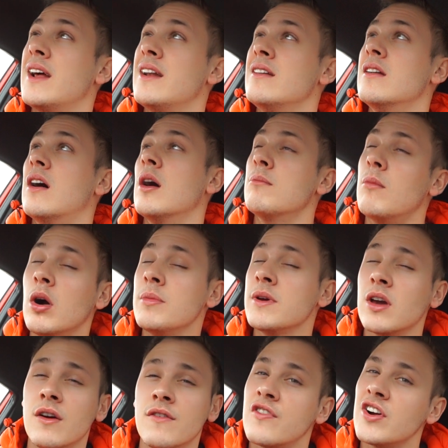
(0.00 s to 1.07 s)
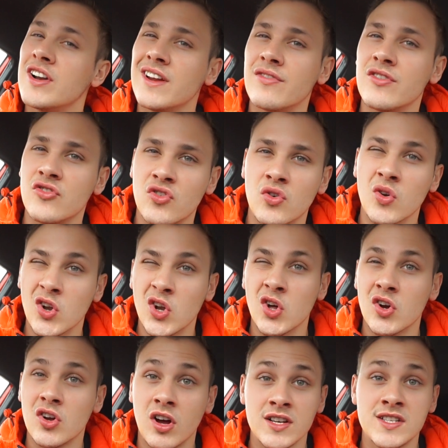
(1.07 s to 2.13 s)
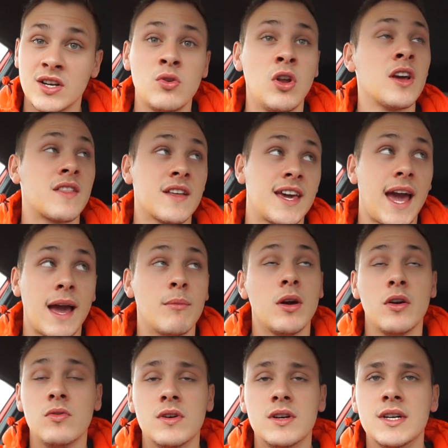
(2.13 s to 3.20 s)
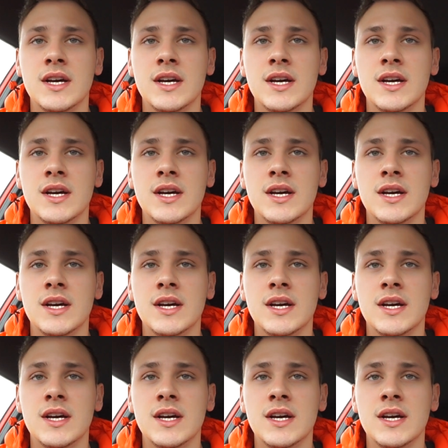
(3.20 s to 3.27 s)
and I might be going for a different sort of look. I still like the camo,